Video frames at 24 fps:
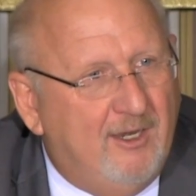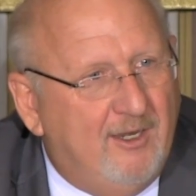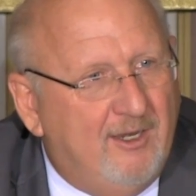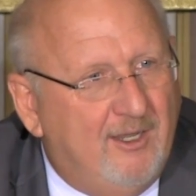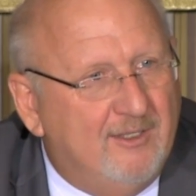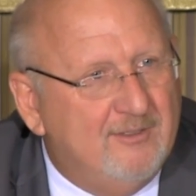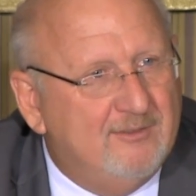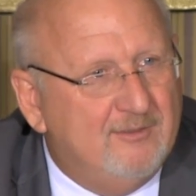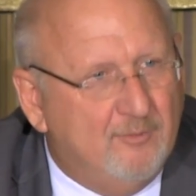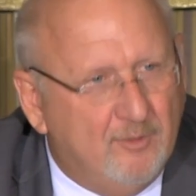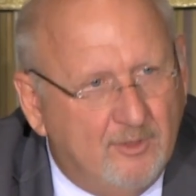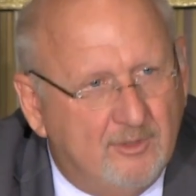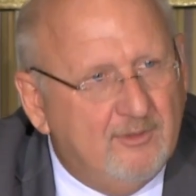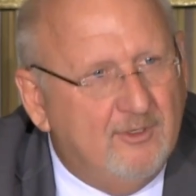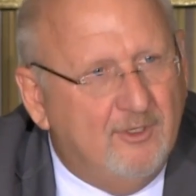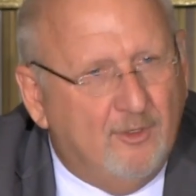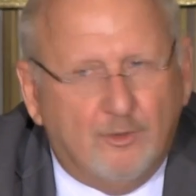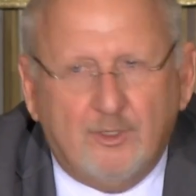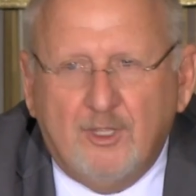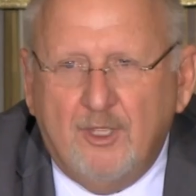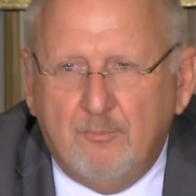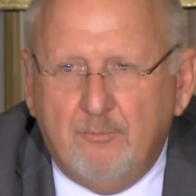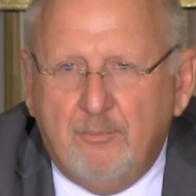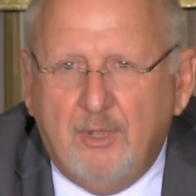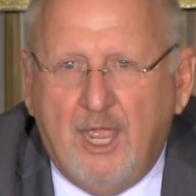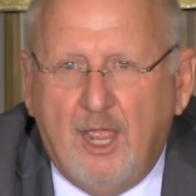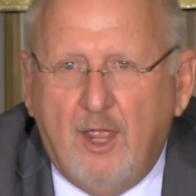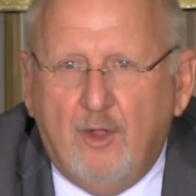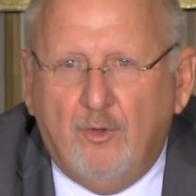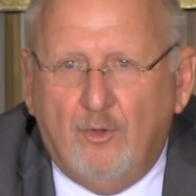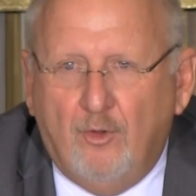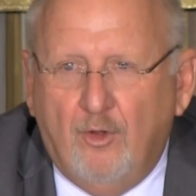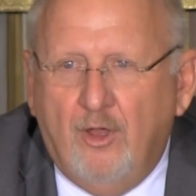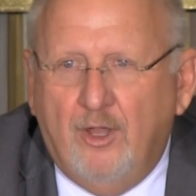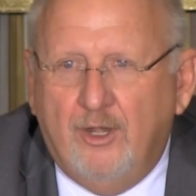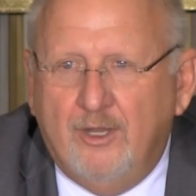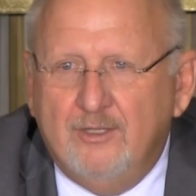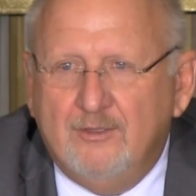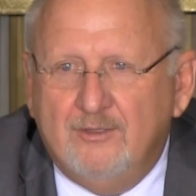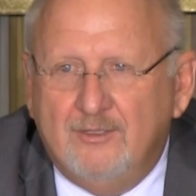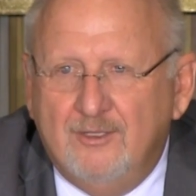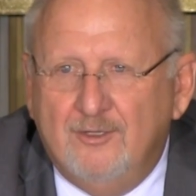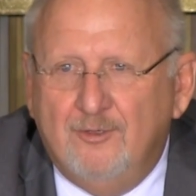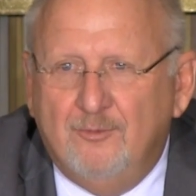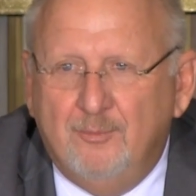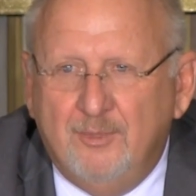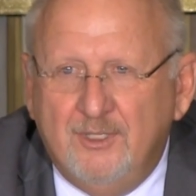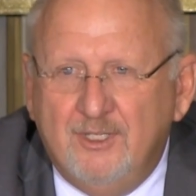And I said, well, they'll get power on it.
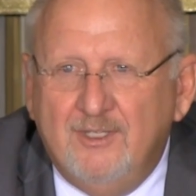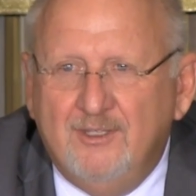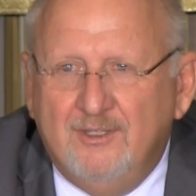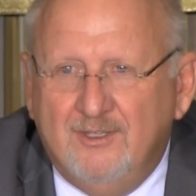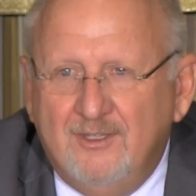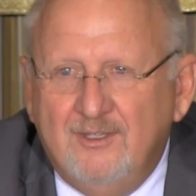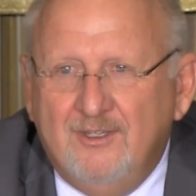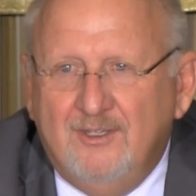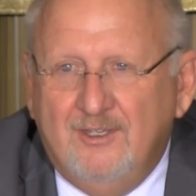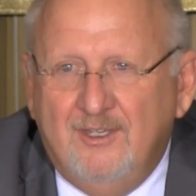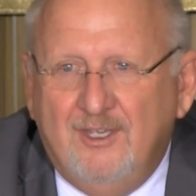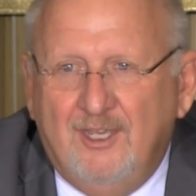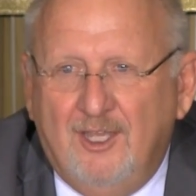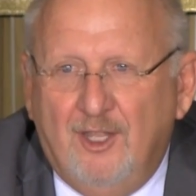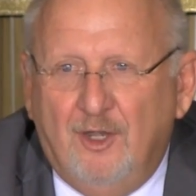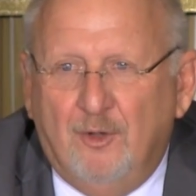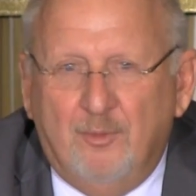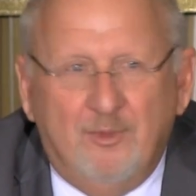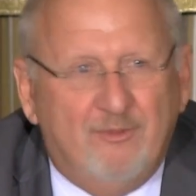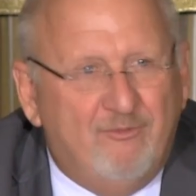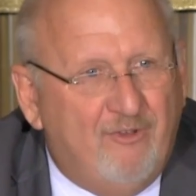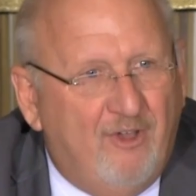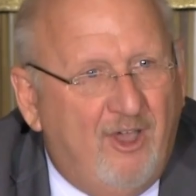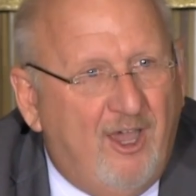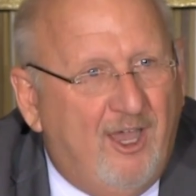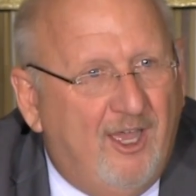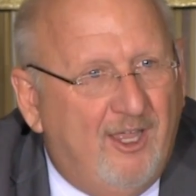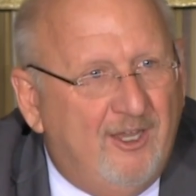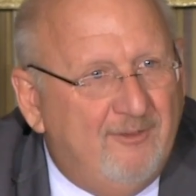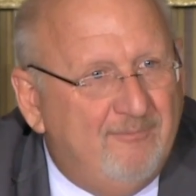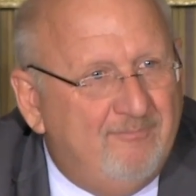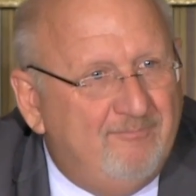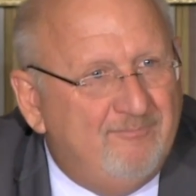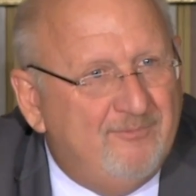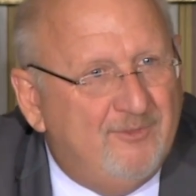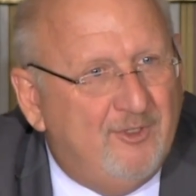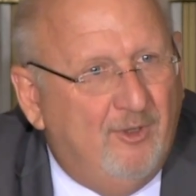It'll be fine.